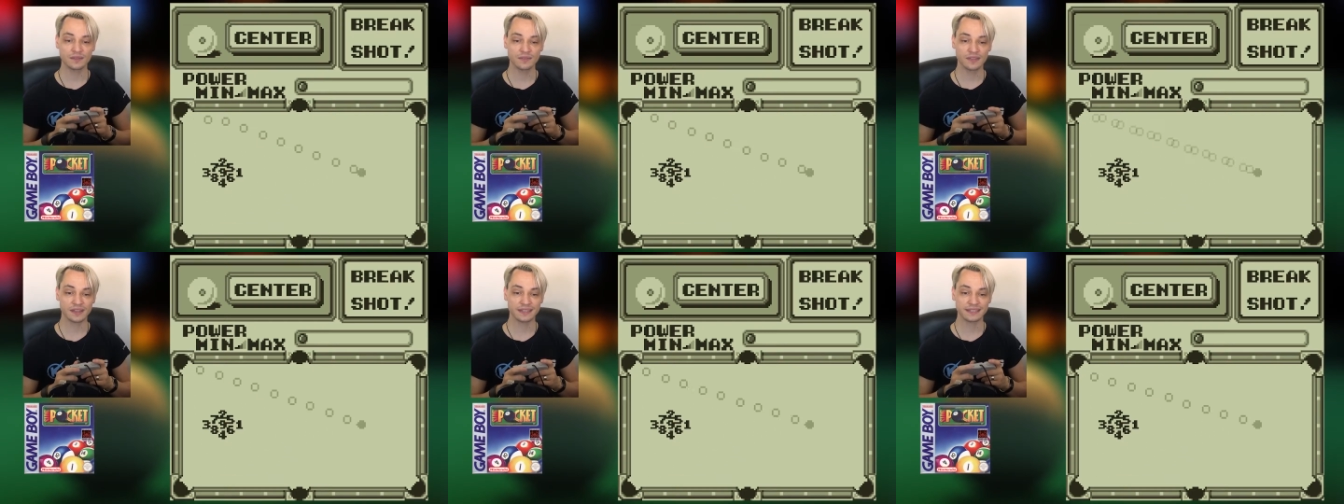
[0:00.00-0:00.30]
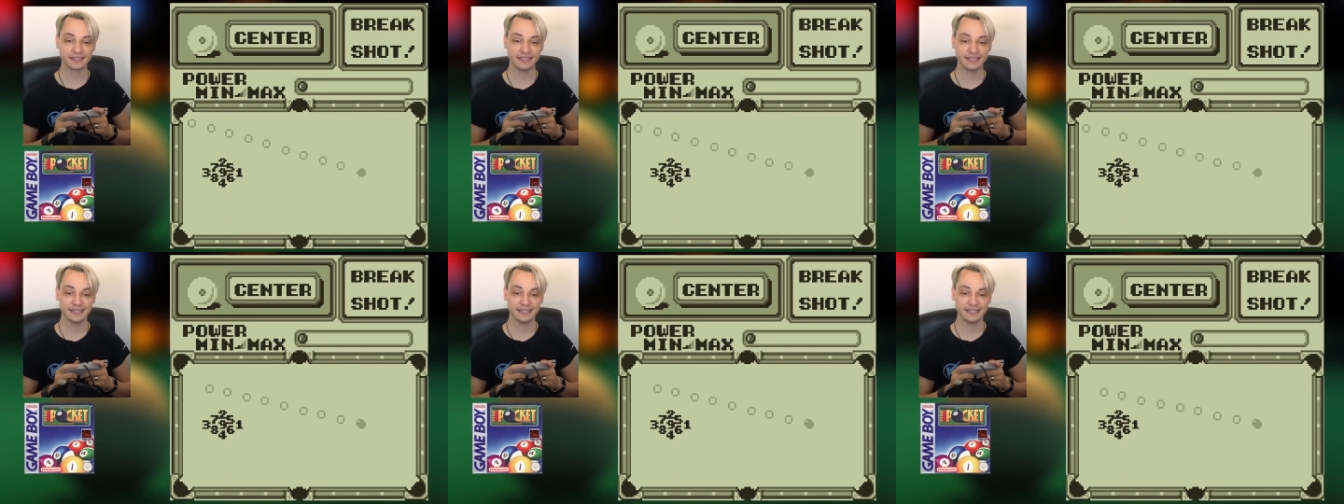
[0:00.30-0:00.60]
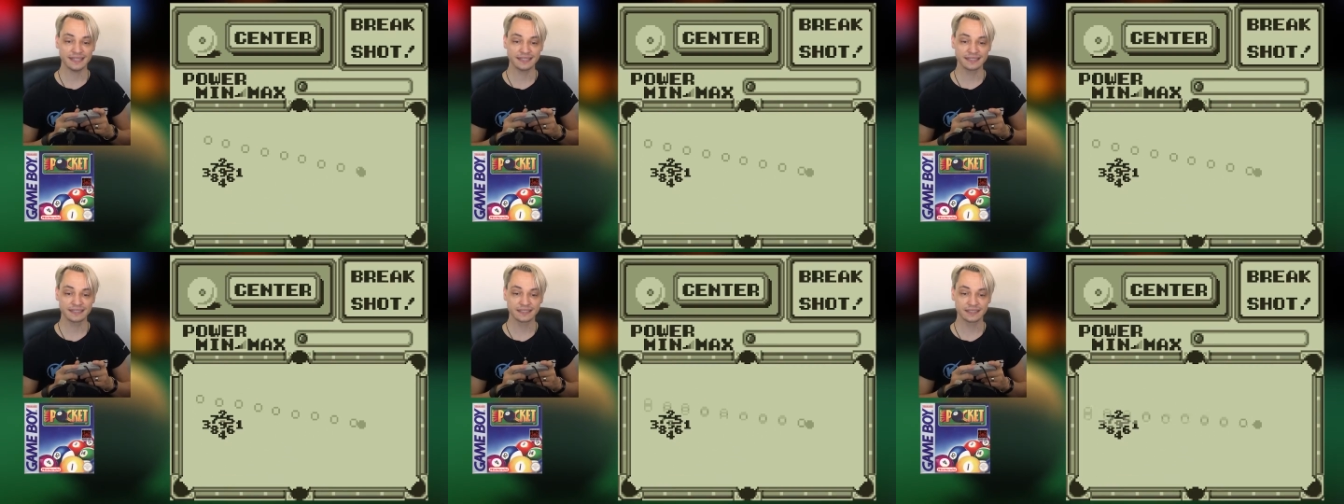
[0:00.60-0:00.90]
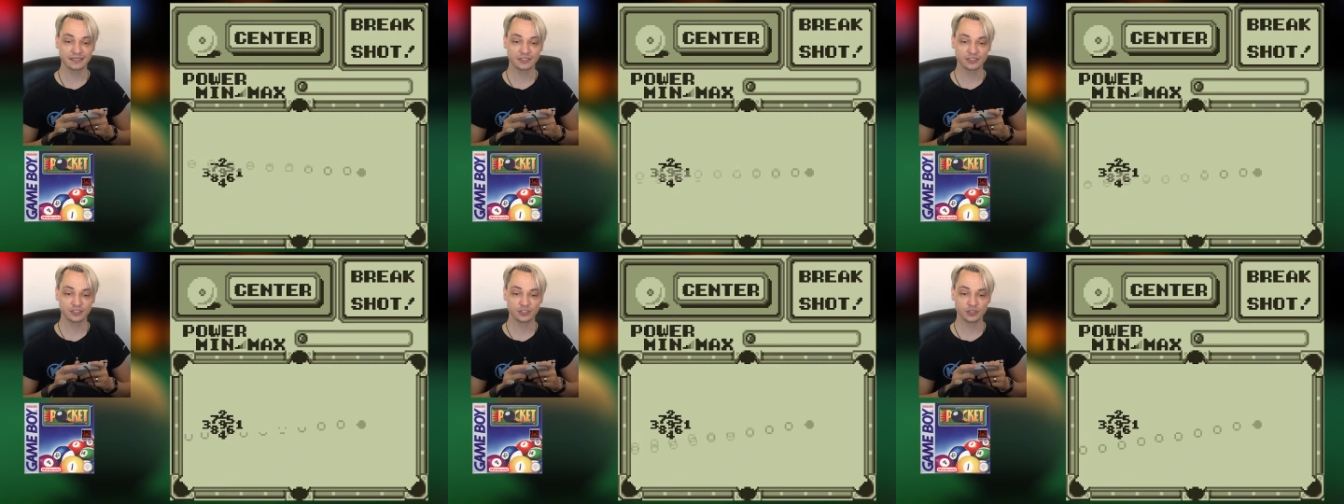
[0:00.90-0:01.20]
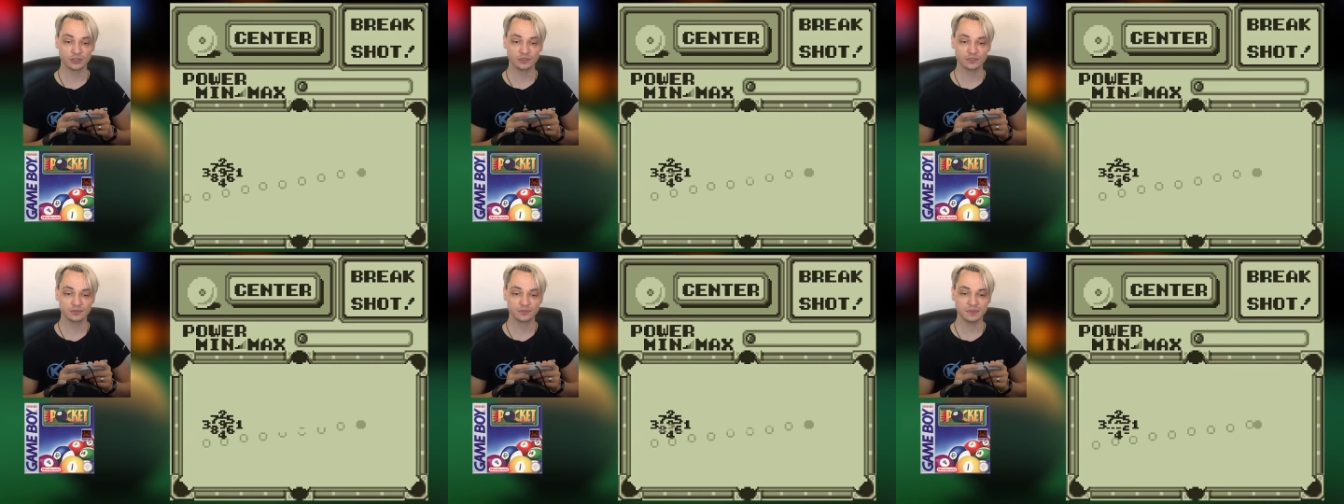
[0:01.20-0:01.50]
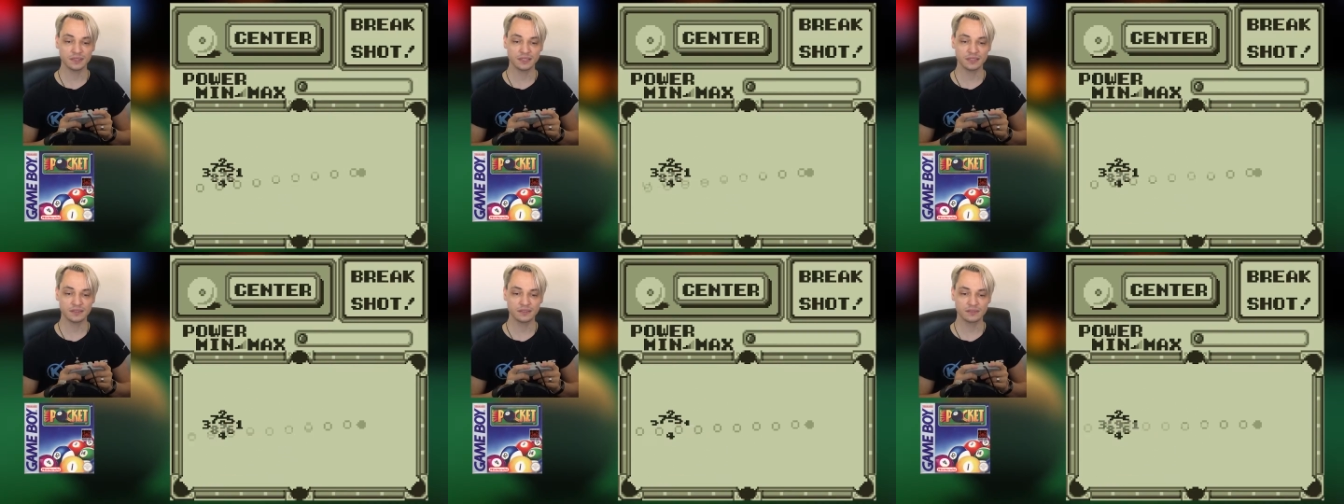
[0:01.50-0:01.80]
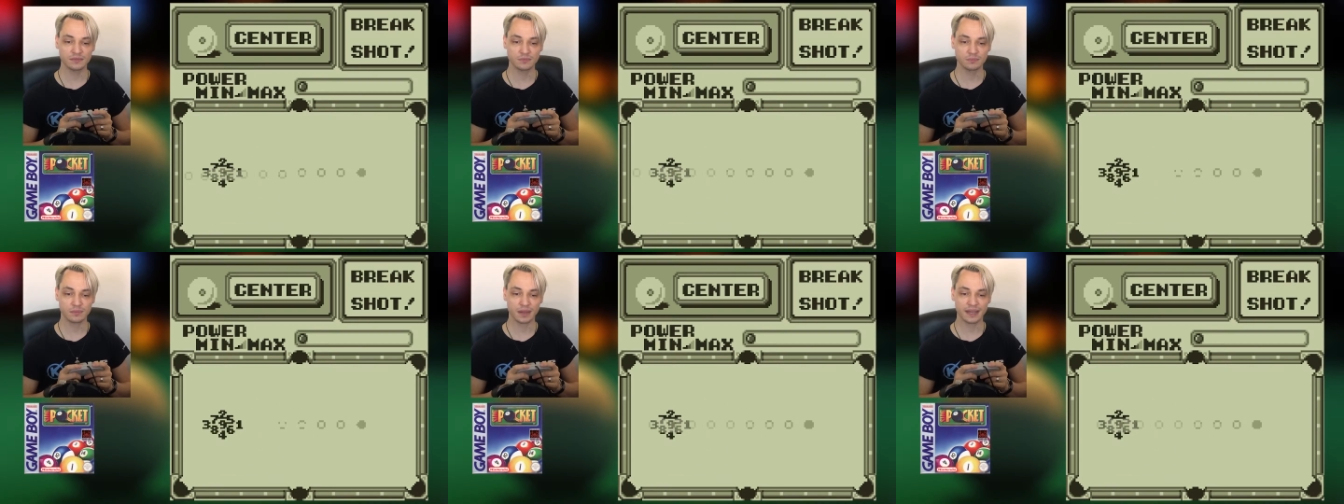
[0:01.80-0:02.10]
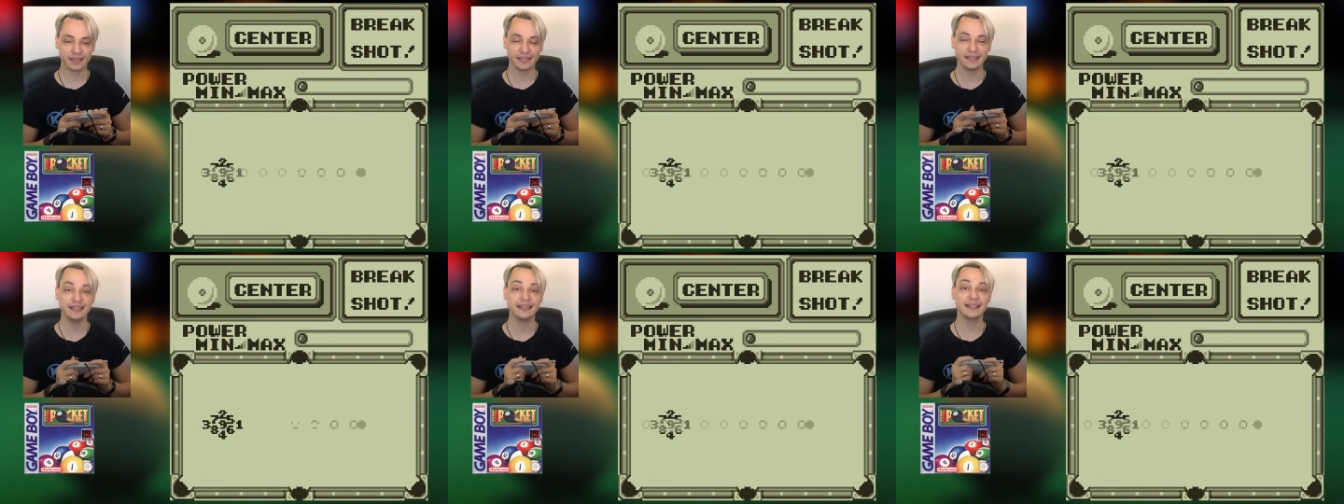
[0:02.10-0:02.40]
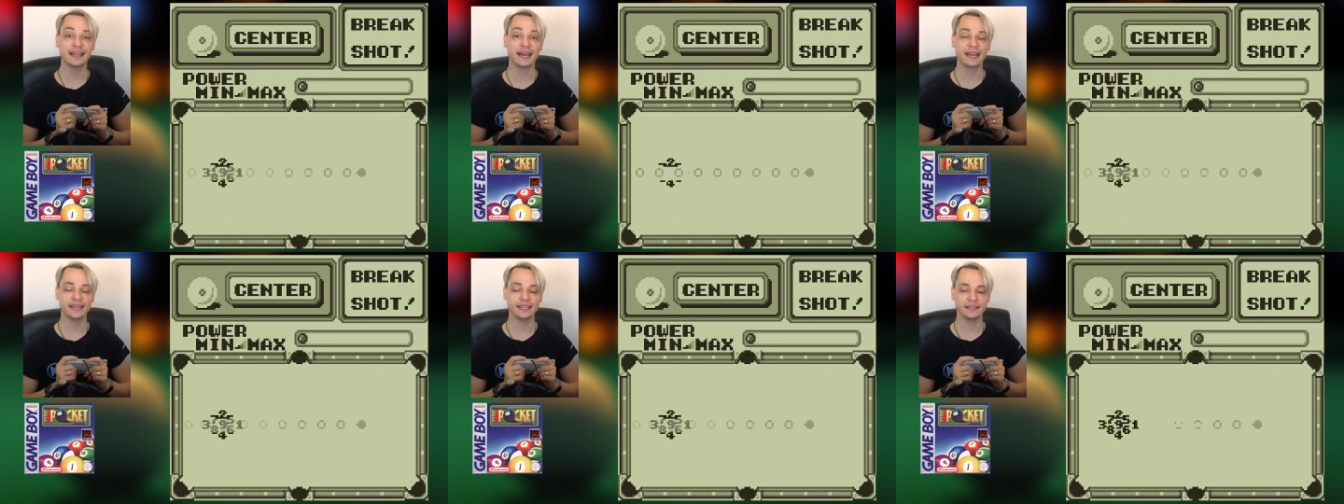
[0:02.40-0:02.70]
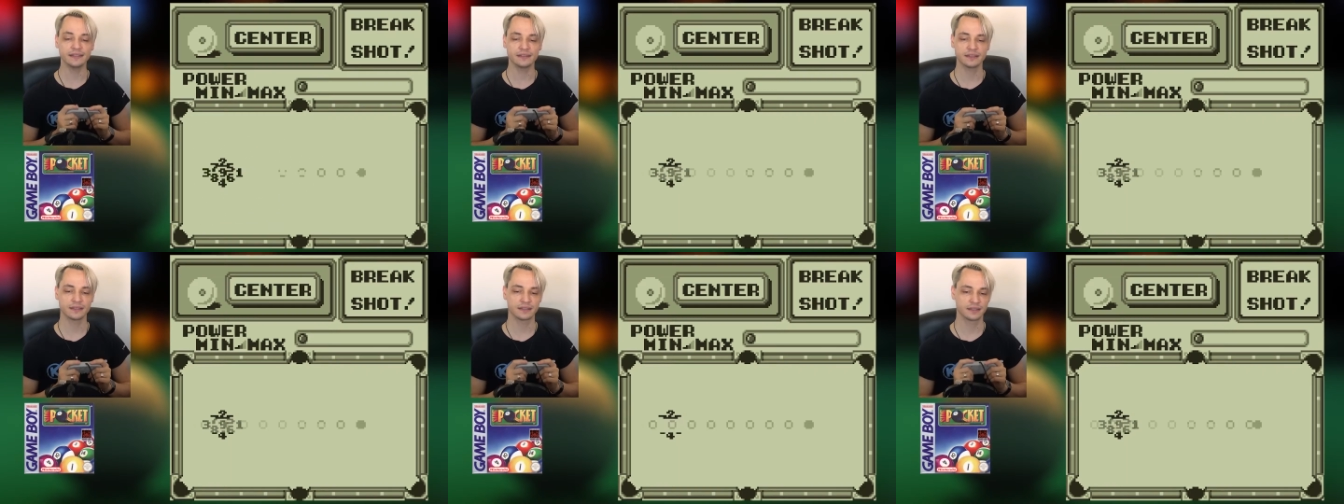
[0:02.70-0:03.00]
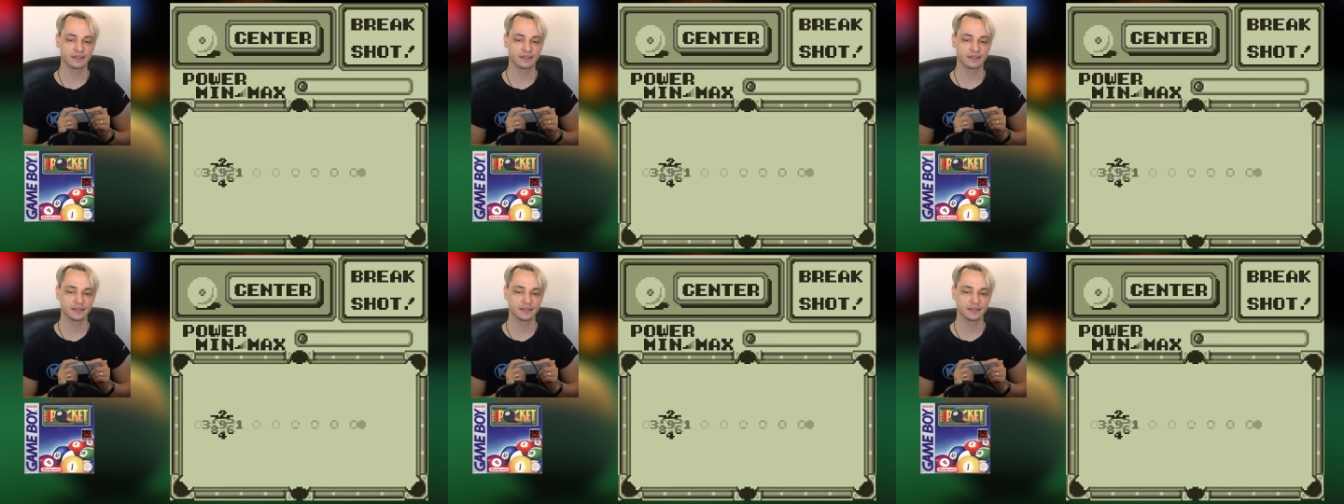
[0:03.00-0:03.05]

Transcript: that it shows me my line